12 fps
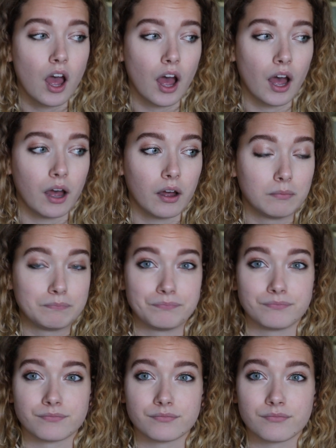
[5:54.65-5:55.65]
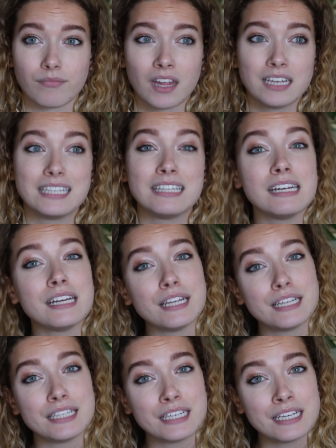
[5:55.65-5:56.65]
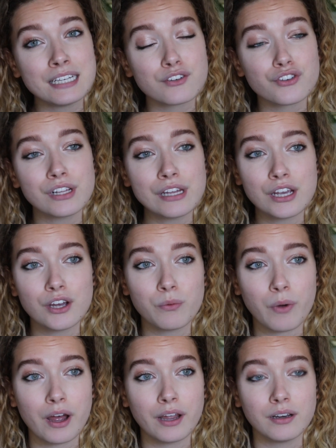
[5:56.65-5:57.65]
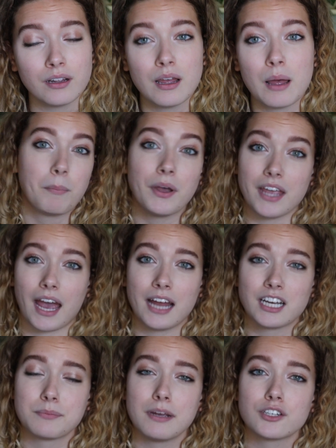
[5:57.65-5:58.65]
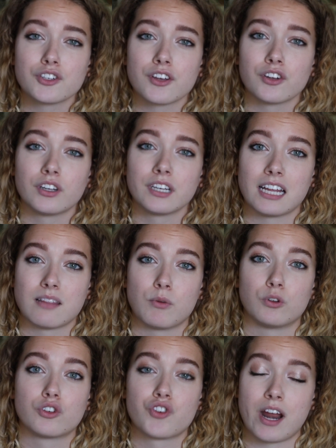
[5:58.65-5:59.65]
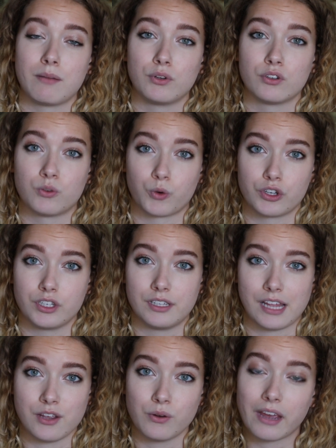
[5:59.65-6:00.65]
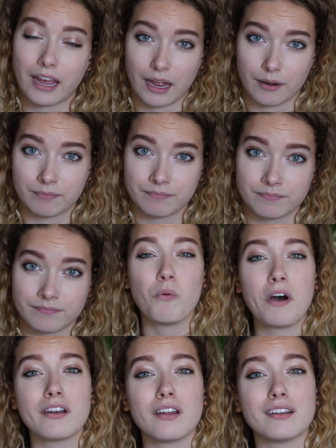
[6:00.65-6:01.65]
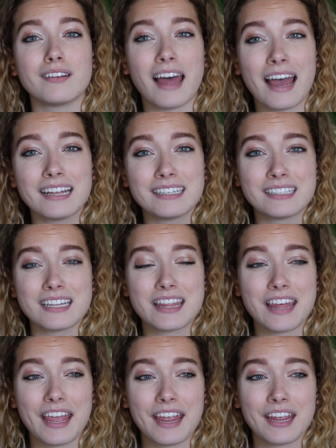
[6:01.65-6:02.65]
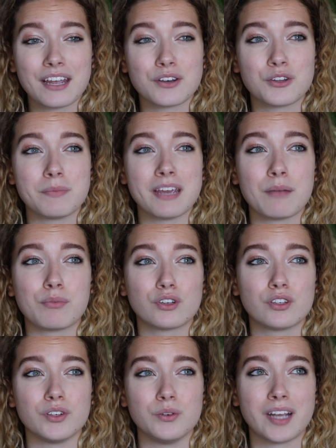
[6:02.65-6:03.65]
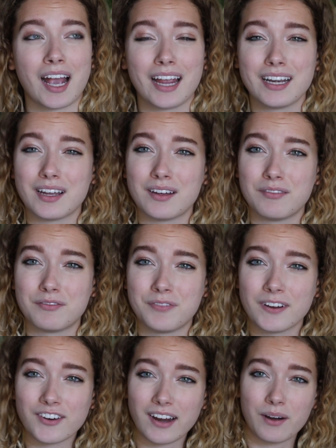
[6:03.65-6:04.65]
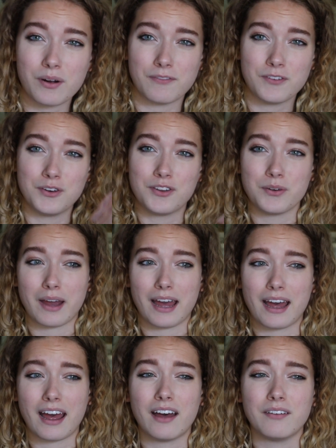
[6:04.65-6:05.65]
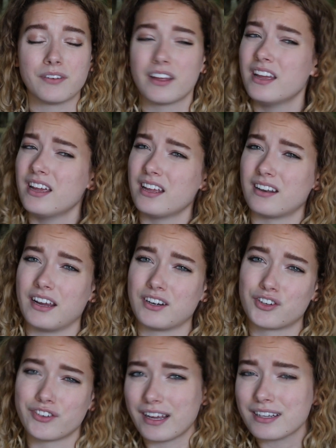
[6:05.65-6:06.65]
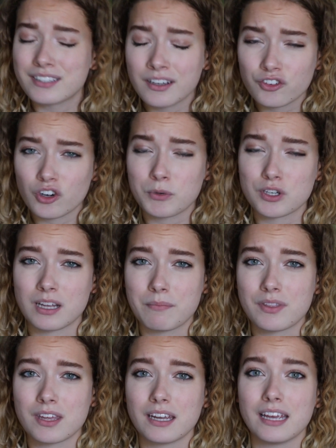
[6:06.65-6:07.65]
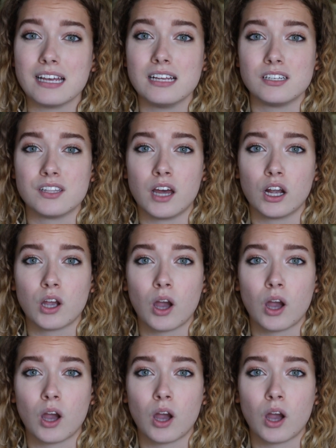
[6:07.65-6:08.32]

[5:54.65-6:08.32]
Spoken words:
CDC is a really good one, but yeah, just make sure that you're looking at the most credible sources that you can. One last thing to able to kind of figure out if you do have like Tourette syndrome or something is the